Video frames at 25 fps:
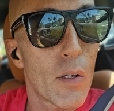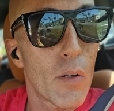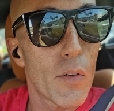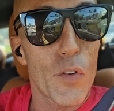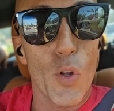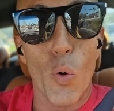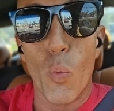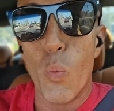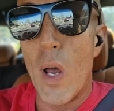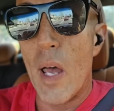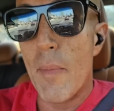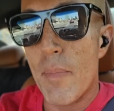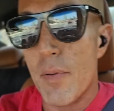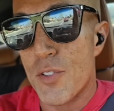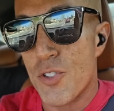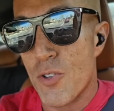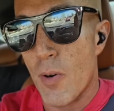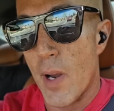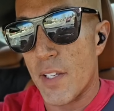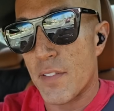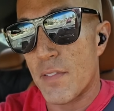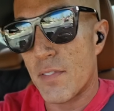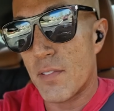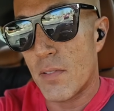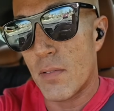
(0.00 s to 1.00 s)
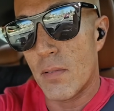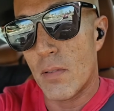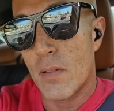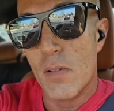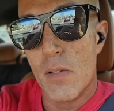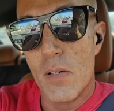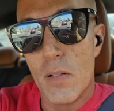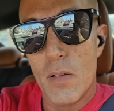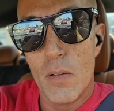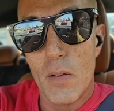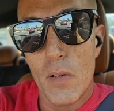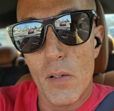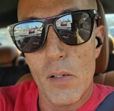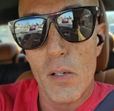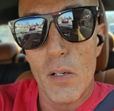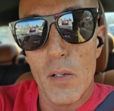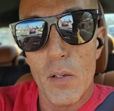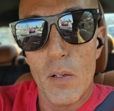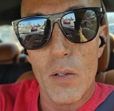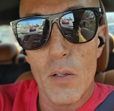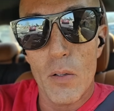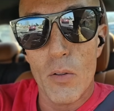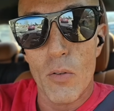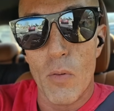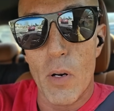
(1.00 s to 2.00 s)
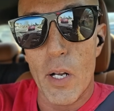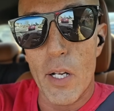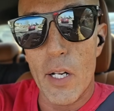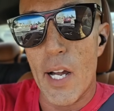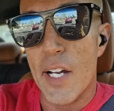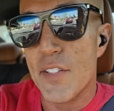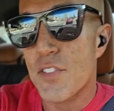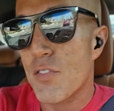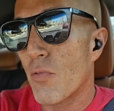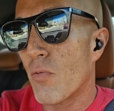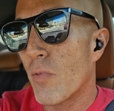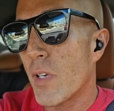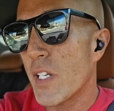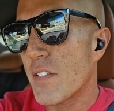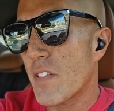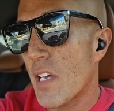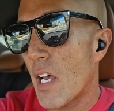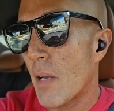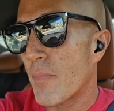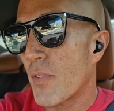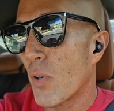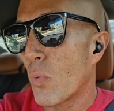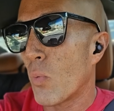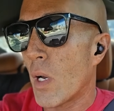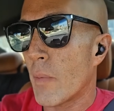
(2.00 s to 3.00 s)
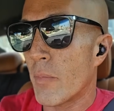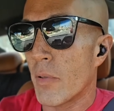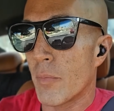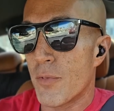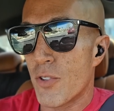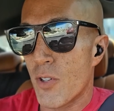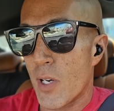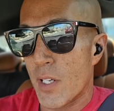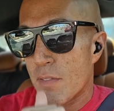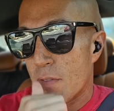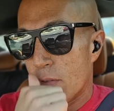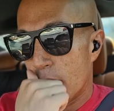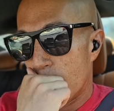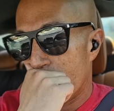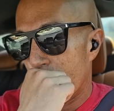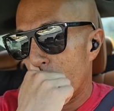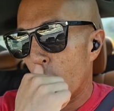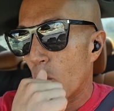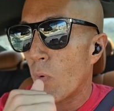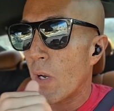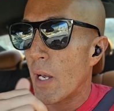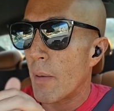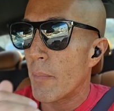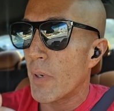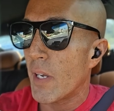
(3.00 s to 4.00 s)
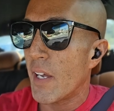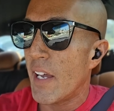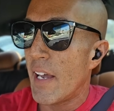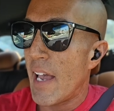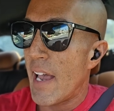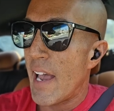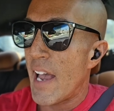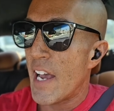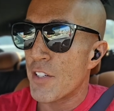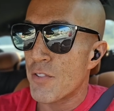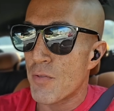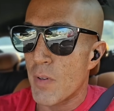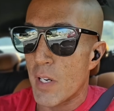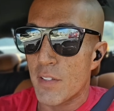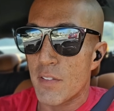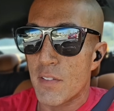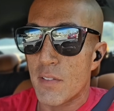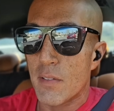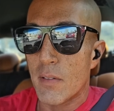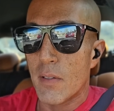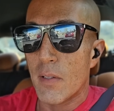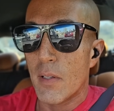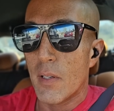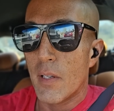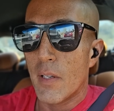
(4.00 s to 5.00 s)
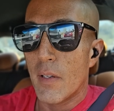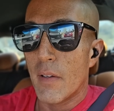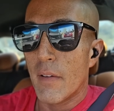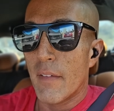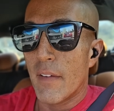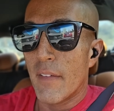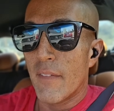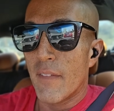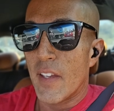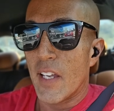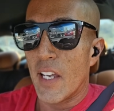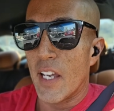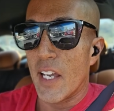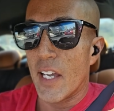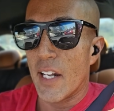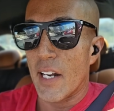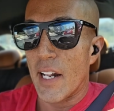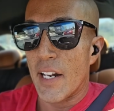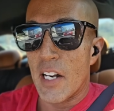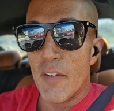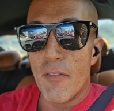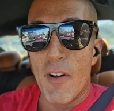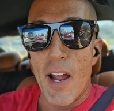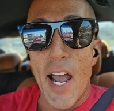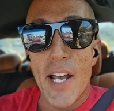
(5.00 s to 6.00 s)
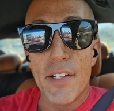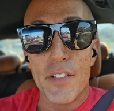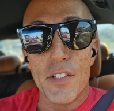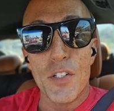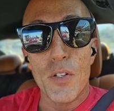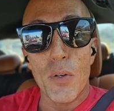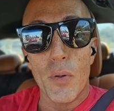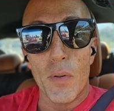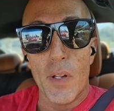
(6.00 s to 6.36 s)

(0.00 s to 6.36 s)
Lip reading: the web address, right? I had to retype the web address. And I never had to do